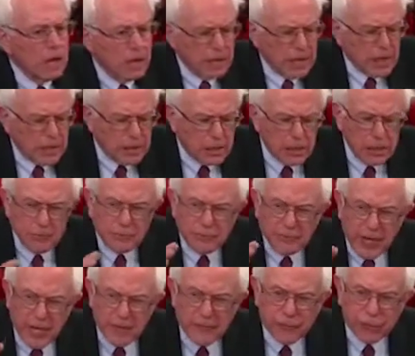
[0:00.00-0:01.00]
that the
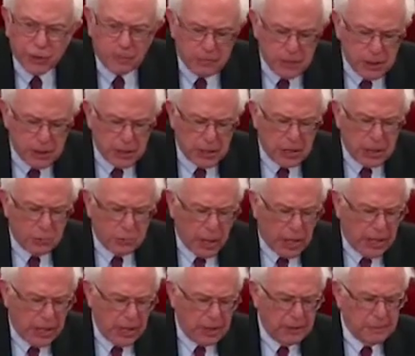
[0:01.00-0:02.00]
favorability
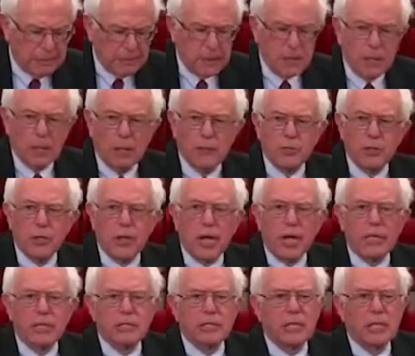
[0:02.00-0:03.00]
rating of the
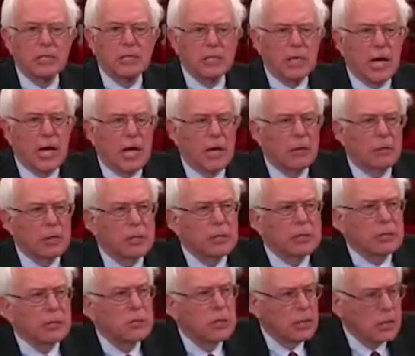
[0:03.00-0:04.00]
United States
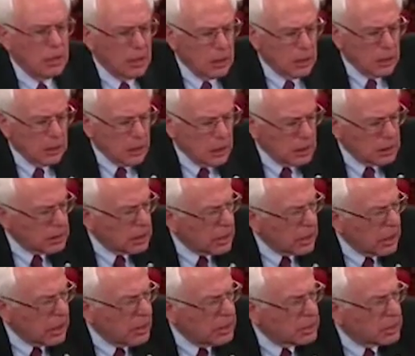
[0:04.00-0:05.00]
Congress is
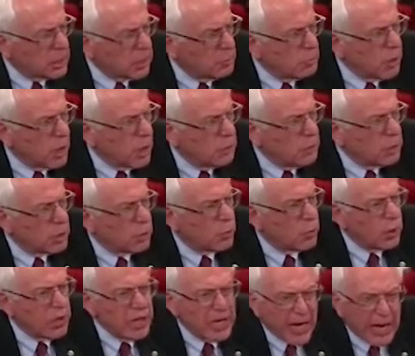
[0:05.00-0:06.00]
today somewhere
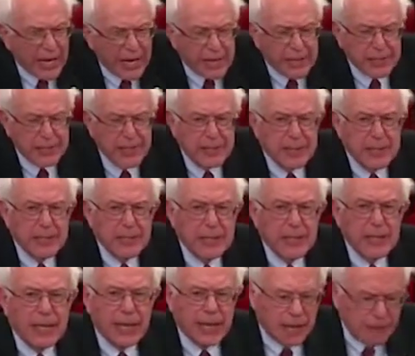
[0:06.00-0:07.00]
between 8
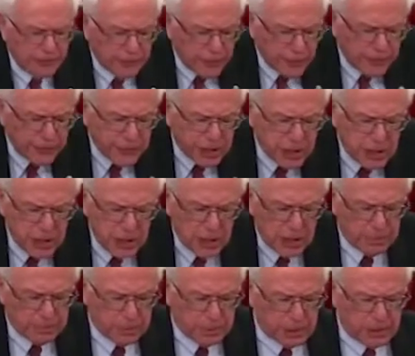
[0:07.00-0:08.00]
and
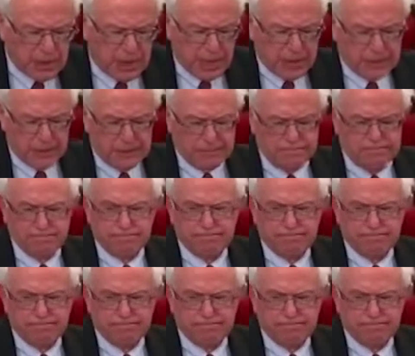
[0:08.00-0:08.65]
15%.